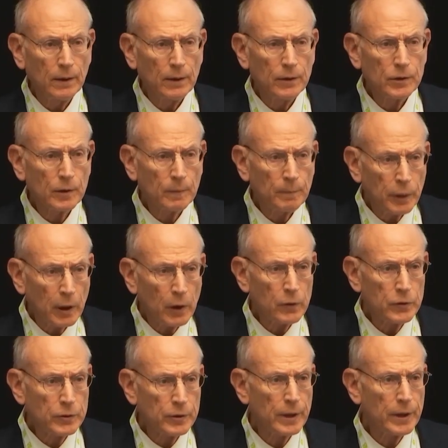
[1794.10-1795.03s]
to
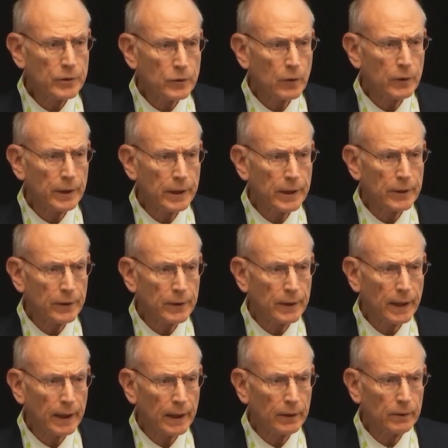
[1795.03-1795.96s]
post these on the
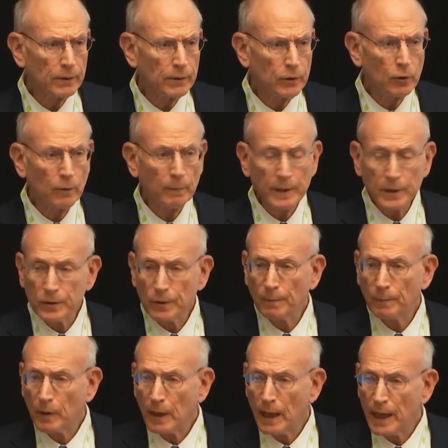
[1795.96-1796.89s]
internet. You'll be
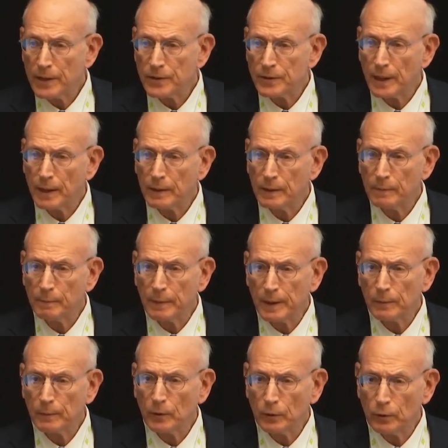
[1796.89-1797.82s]
surprised at
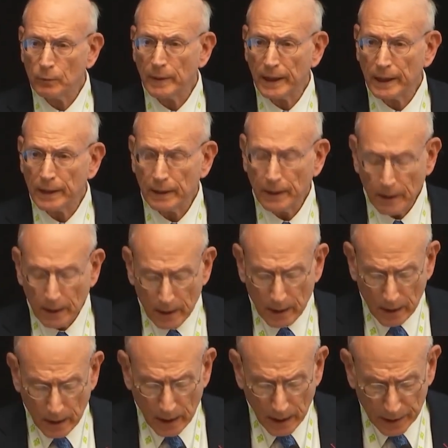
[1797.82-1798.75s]
people who may
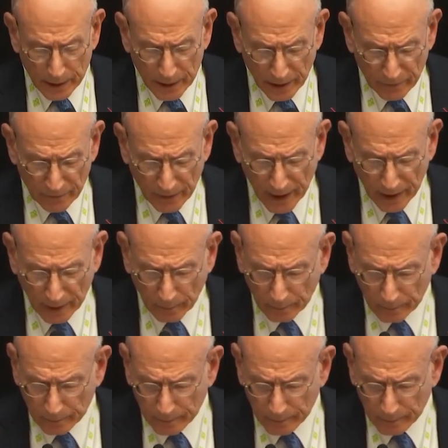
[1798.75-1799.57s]
identify them.